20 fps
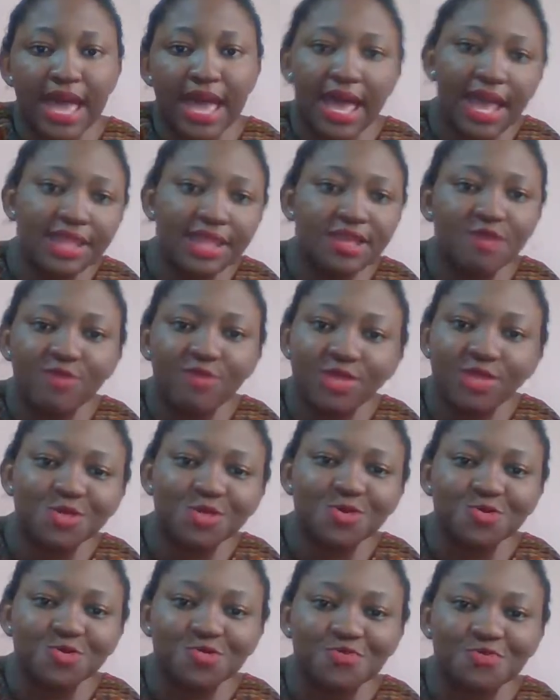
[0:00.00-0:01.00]
and ewedu
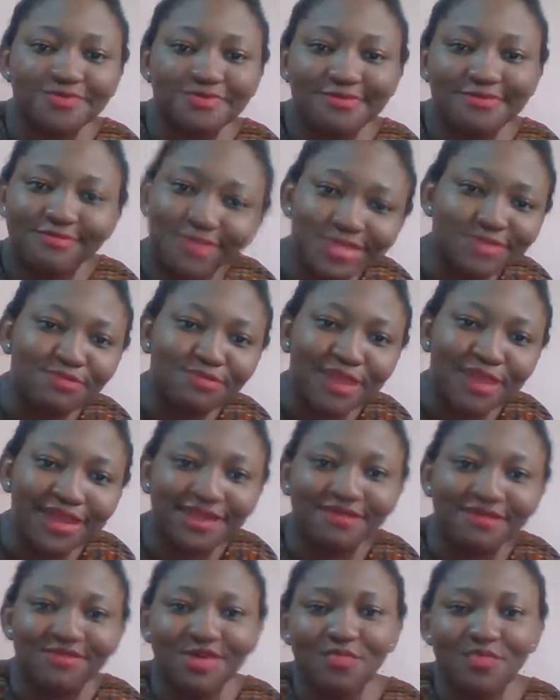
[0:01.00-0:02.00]
soup with
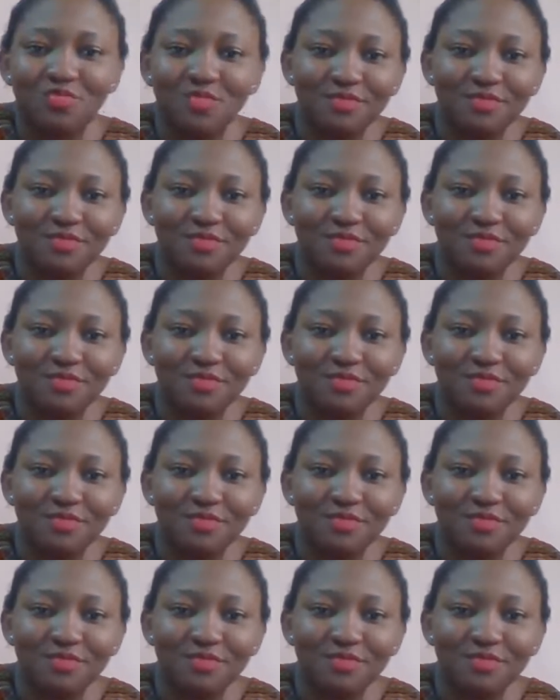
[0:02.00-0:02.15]
beggary.